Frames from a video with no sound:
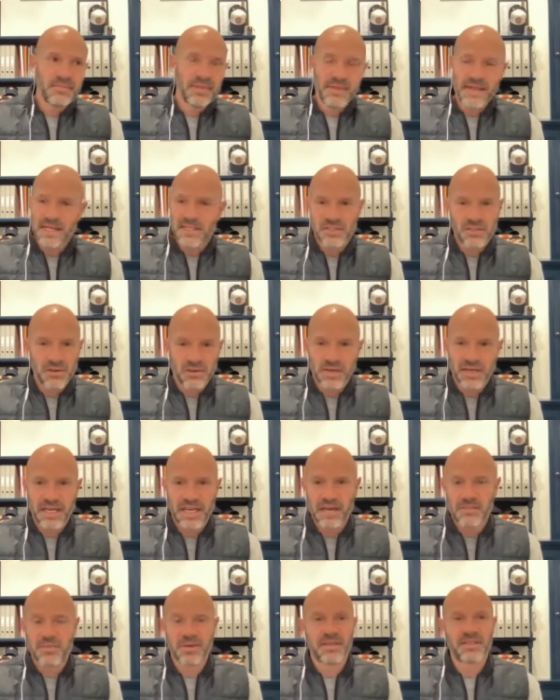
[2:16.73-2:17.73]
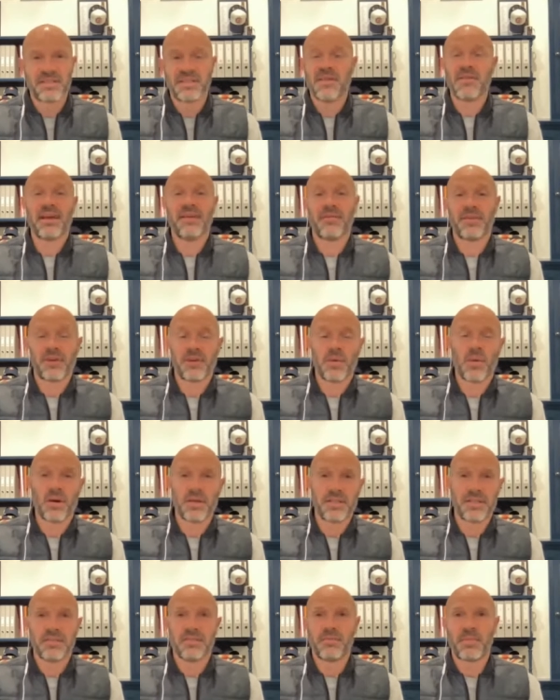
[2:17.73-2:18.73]
That's not going to happen because they don't have the
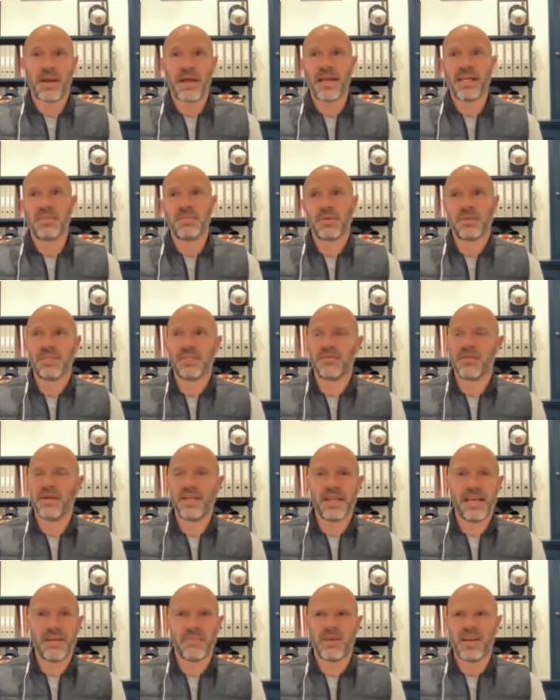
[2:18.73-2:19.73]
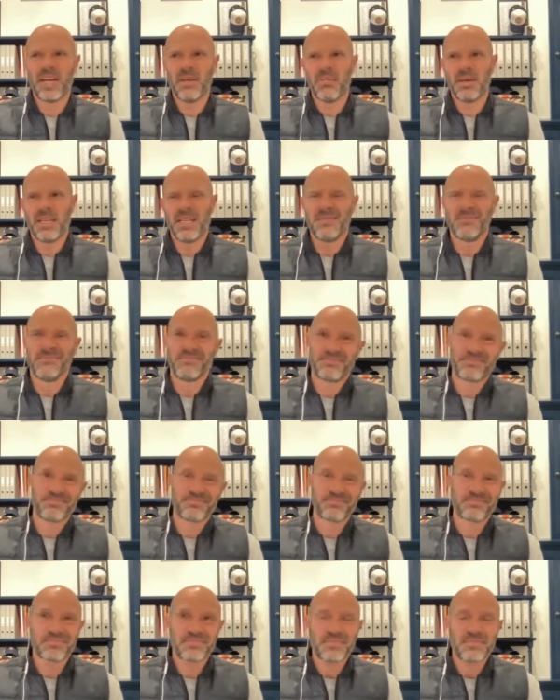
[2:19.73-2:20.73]
quality of players, because you only get maybe
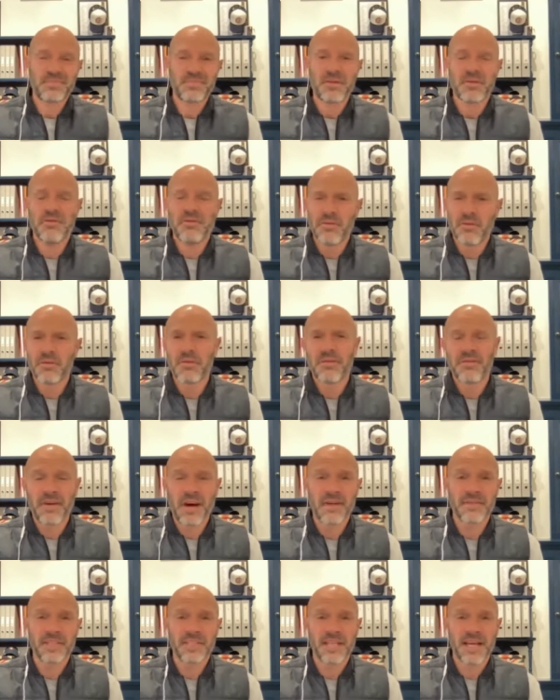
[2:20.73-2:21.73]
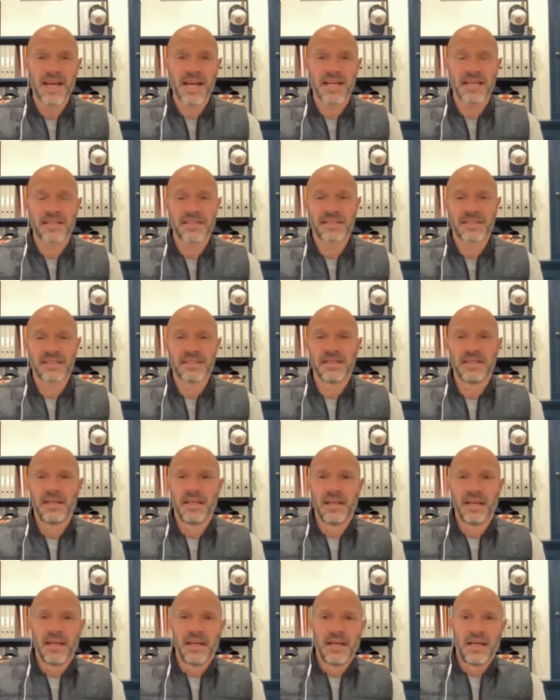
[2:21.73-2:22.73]
4 or 5 attacks,
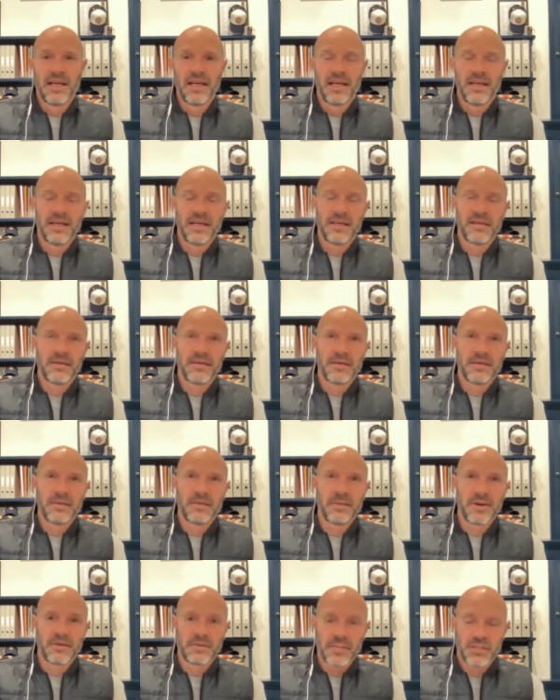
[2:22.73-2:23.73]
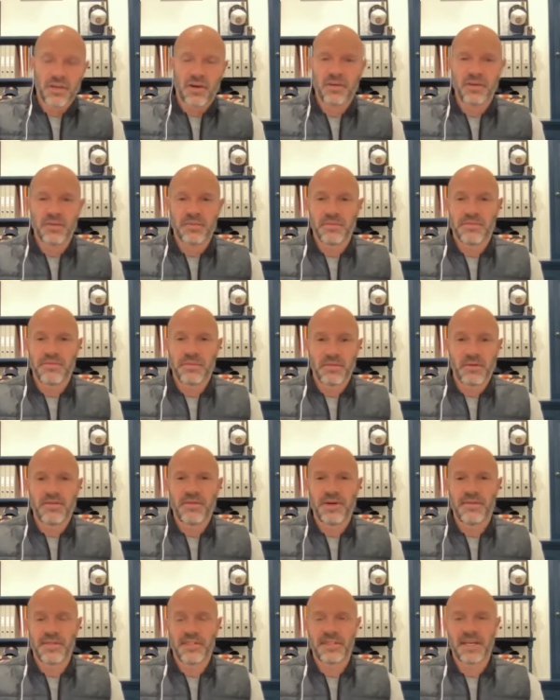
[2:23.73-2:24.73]
whereas Tottenham, 4 or
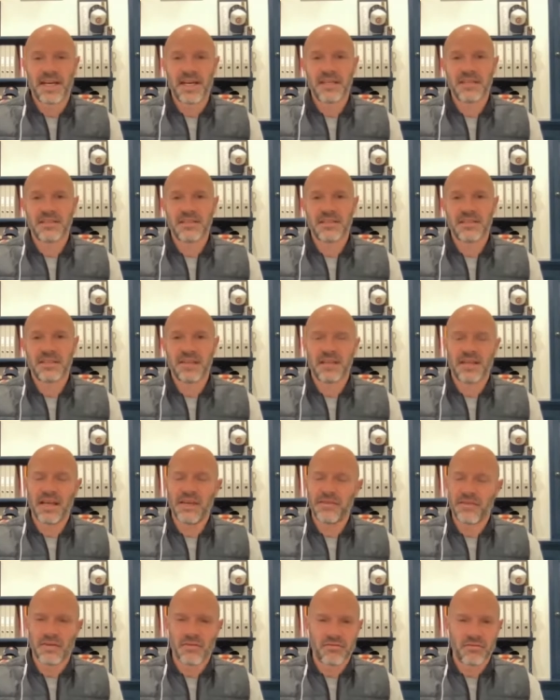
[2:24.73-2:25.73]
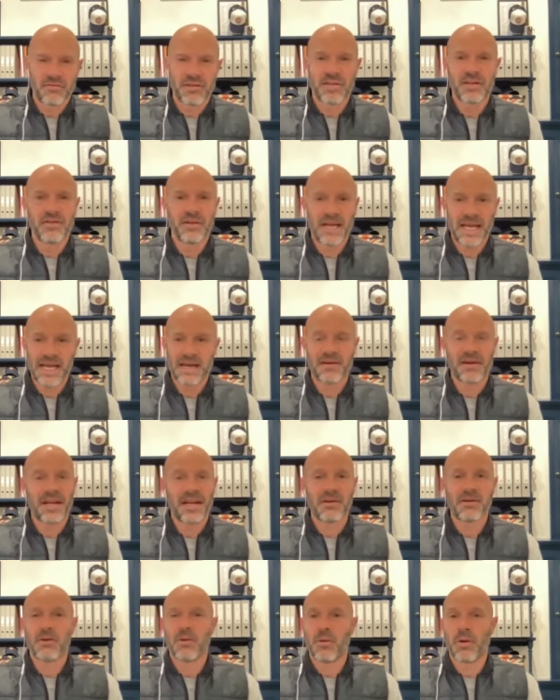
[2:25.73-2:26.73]
5 attacks, they've got real
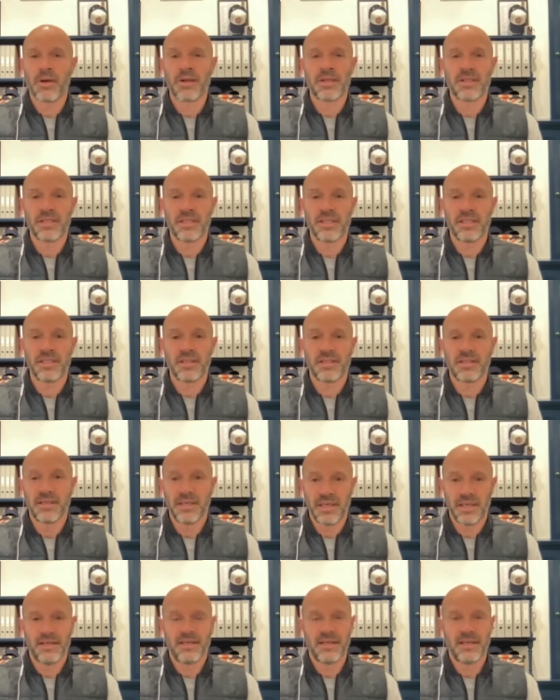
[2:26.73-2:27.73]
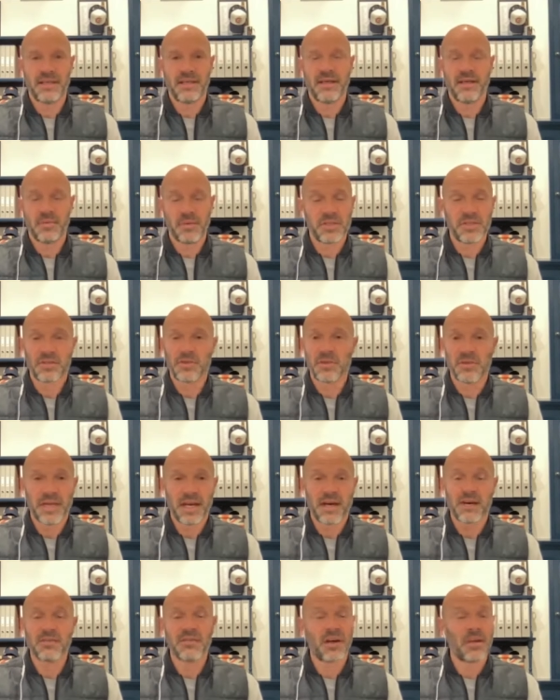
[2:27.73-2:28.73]
out-and-out quality in there, and we saw
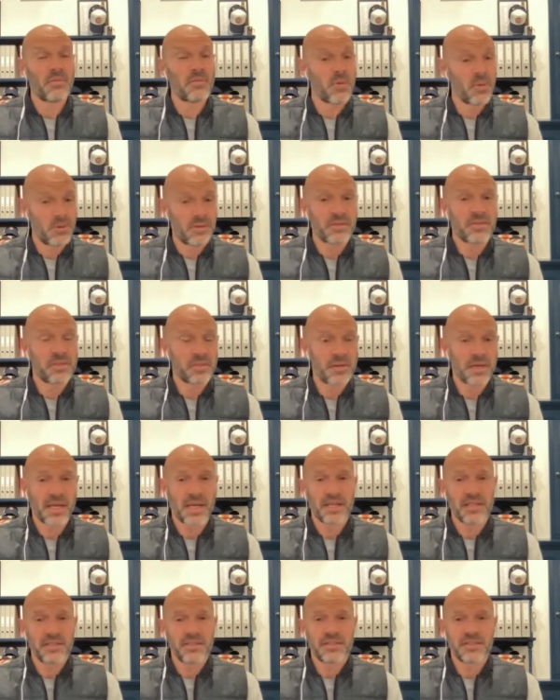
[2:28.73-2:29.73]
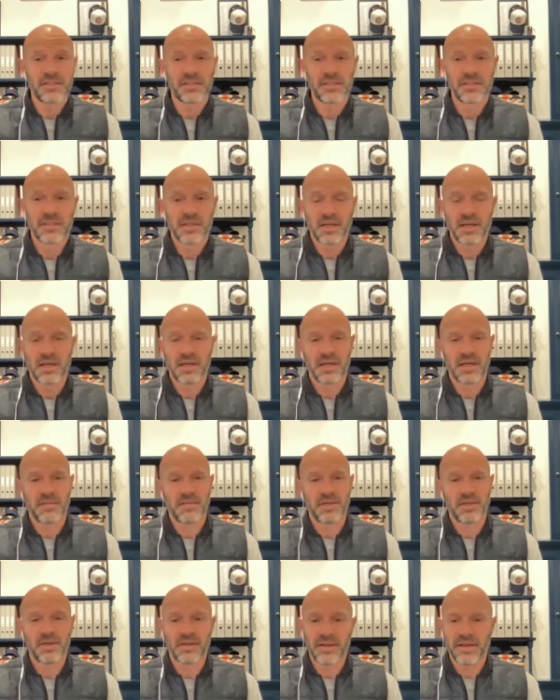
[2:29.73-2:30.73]
that on more than 2 occasions.
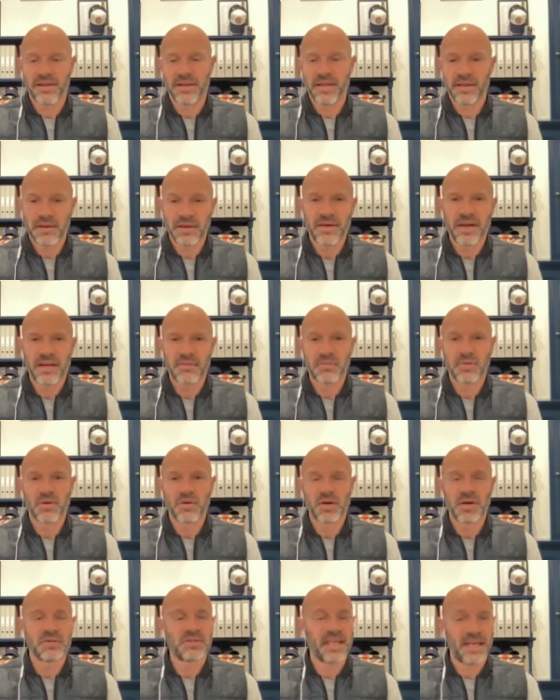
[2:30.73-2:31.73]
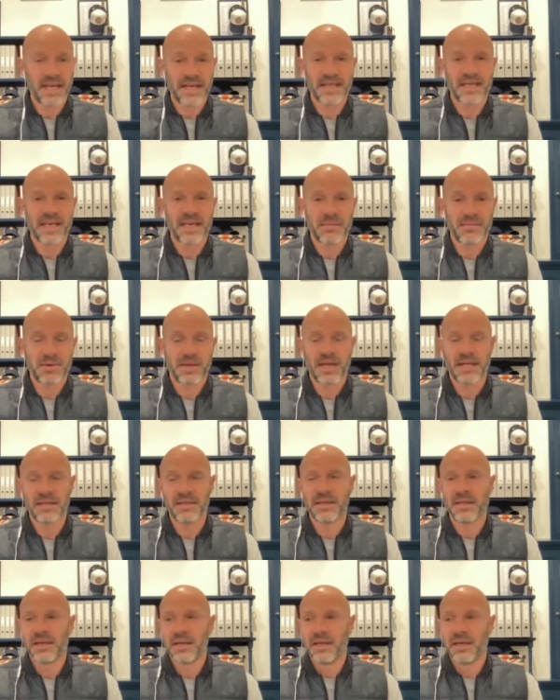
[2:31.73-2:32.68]
You know, they could have had more goals. They had a game plan.